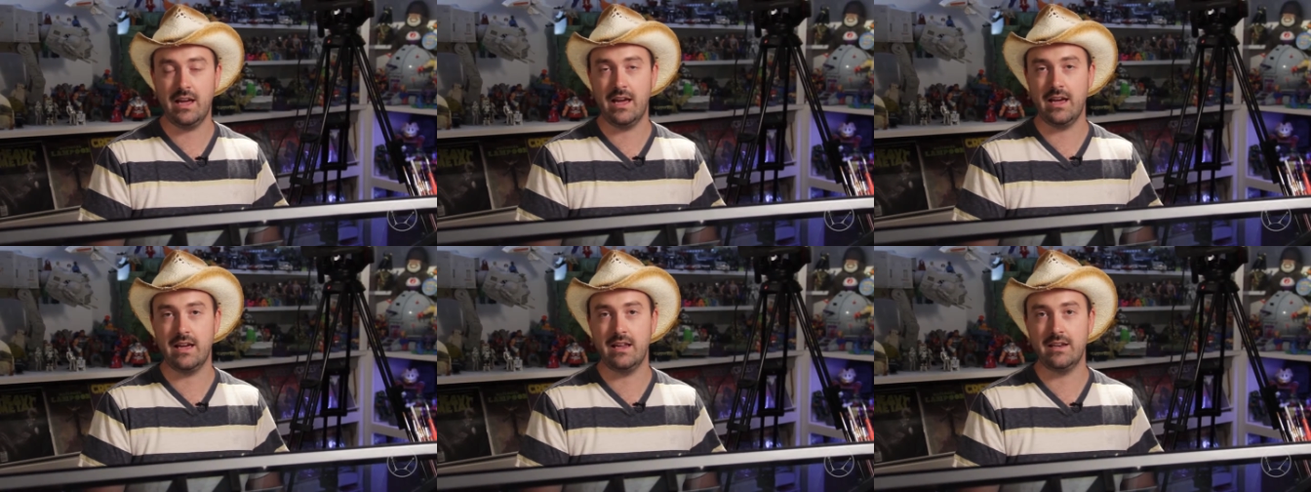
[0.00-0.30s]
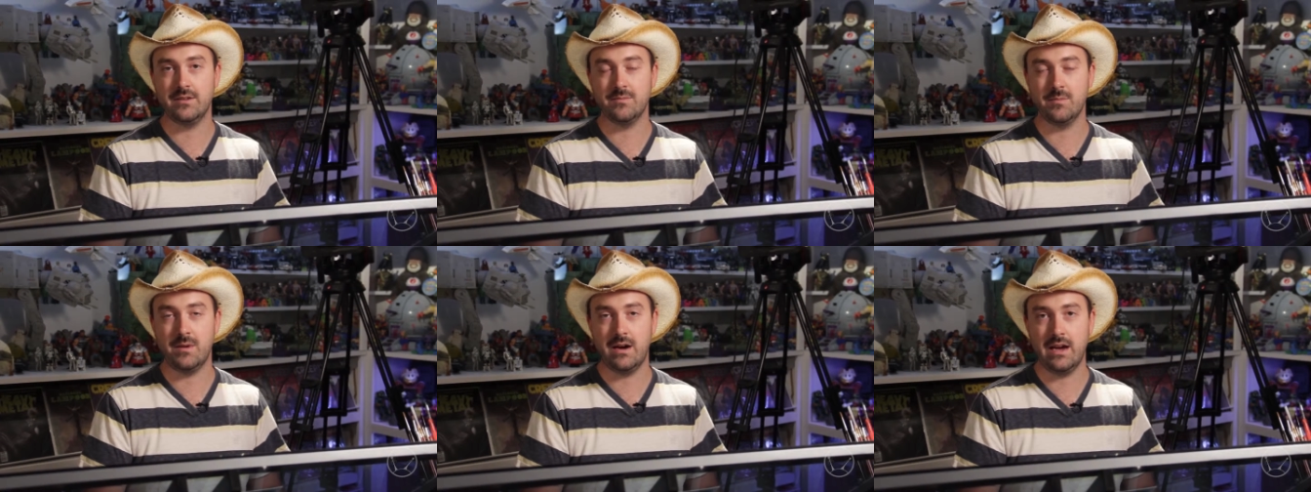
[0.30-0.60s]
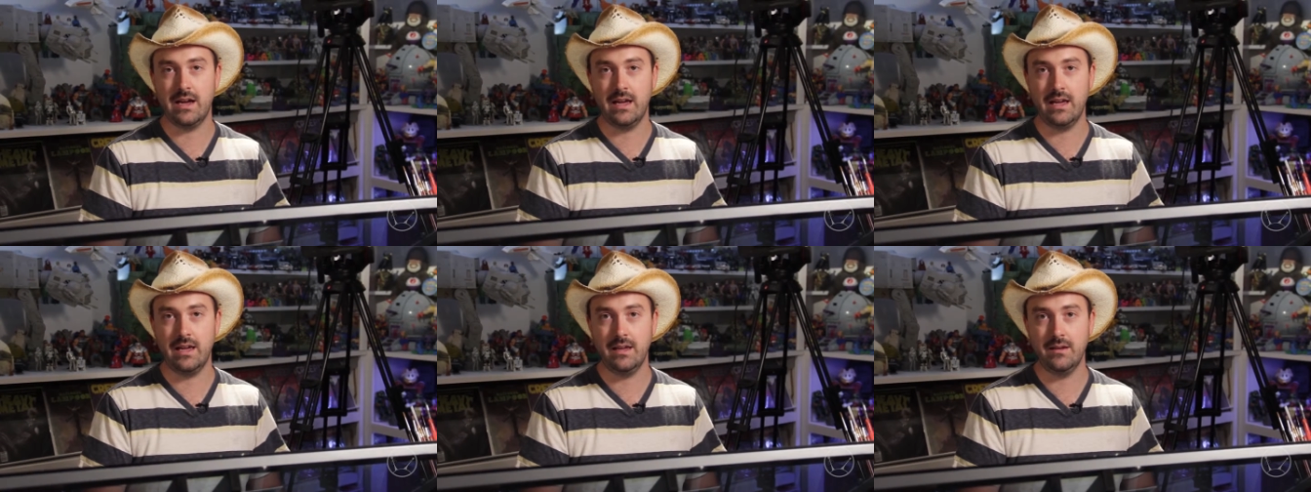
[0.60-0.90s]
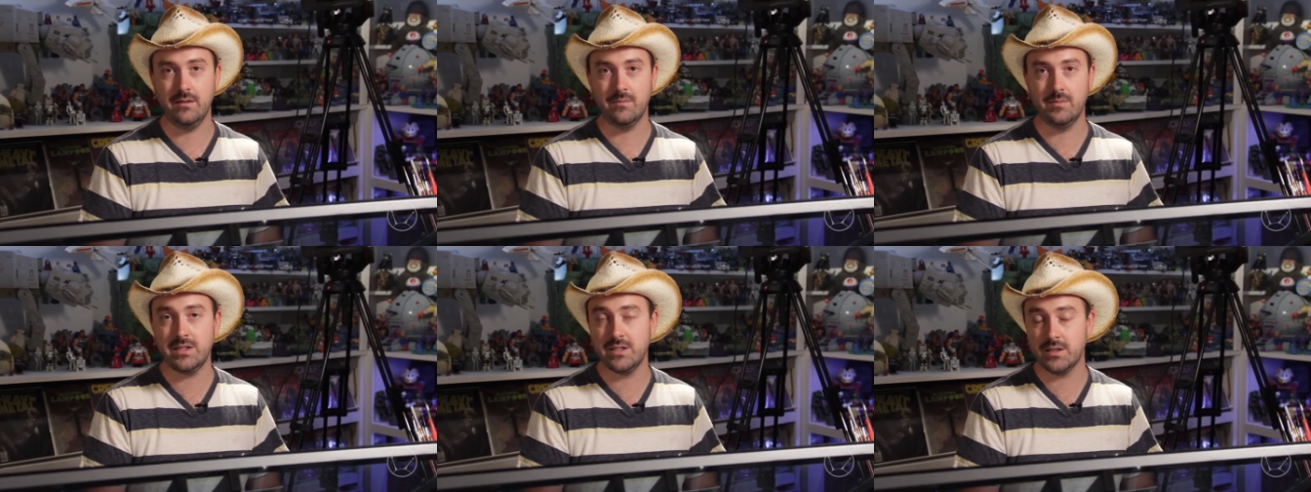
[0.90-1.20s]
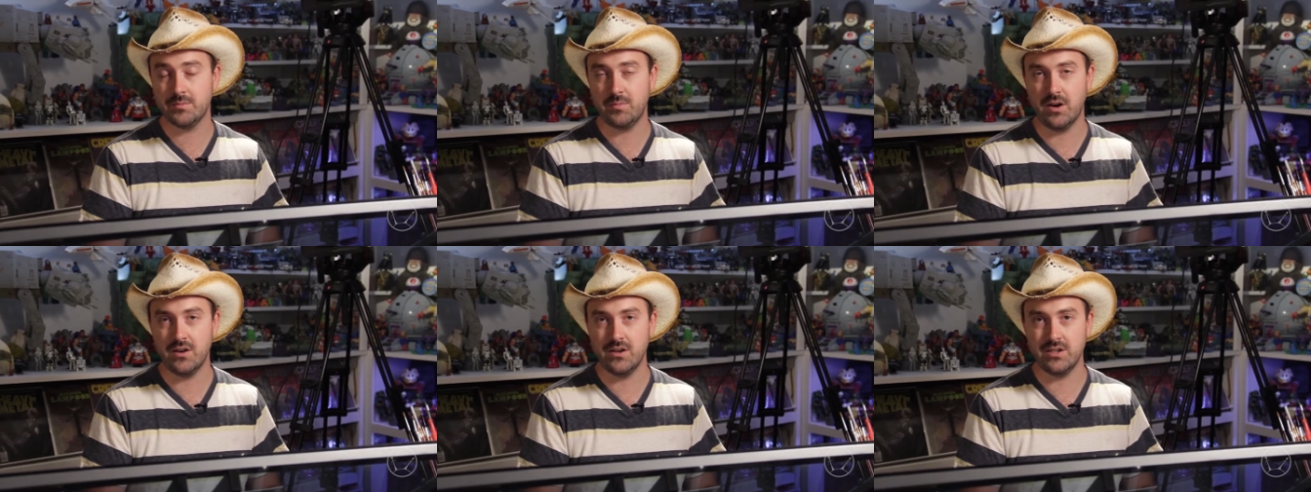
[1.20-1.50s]
and my
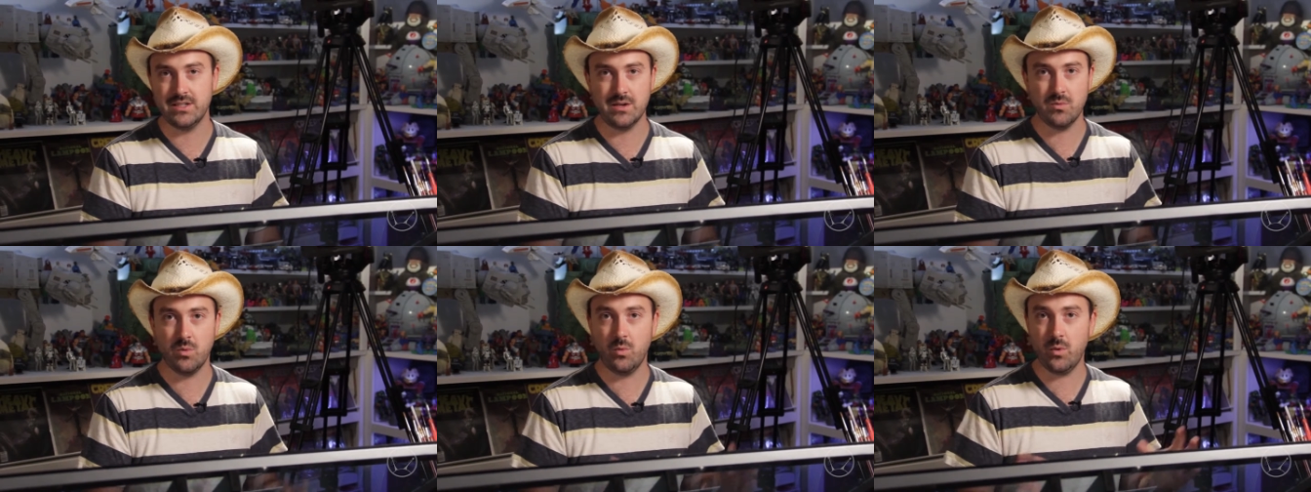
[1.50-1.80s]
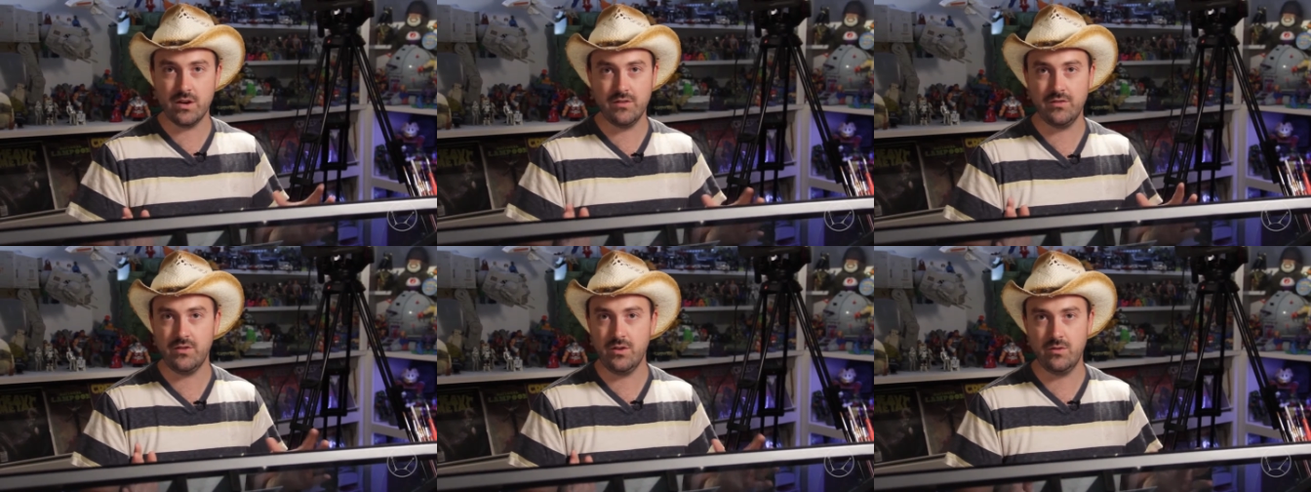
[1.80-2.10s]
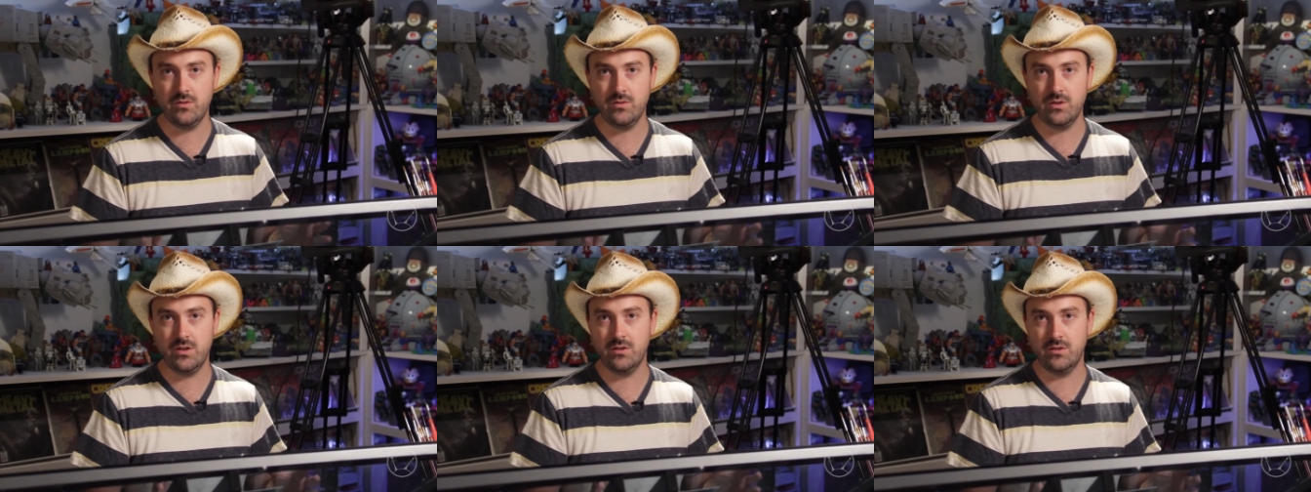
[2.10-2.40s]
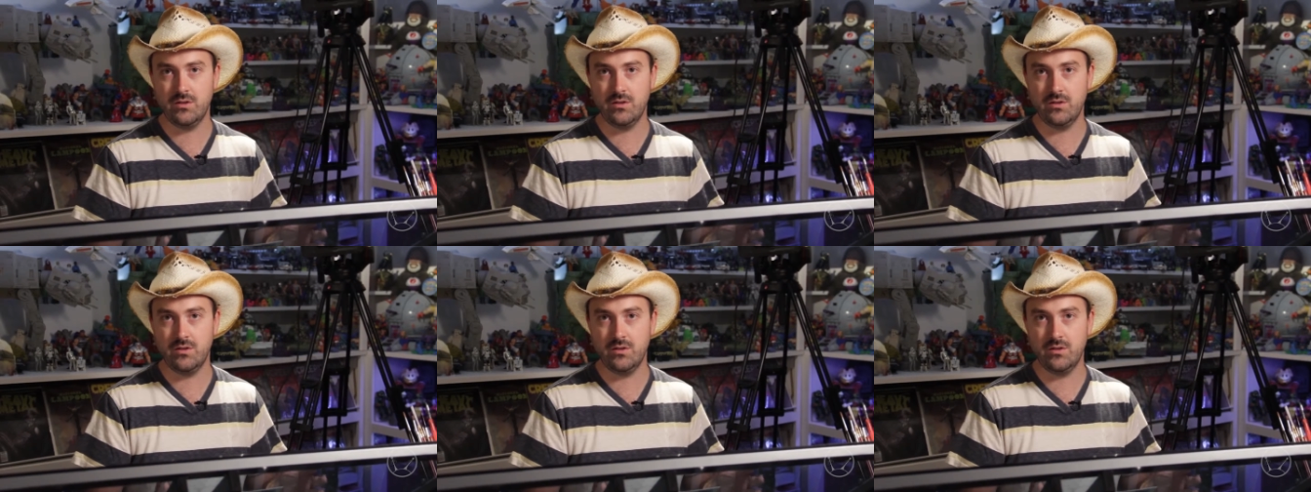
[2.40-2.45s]
business partner said, well, what if you,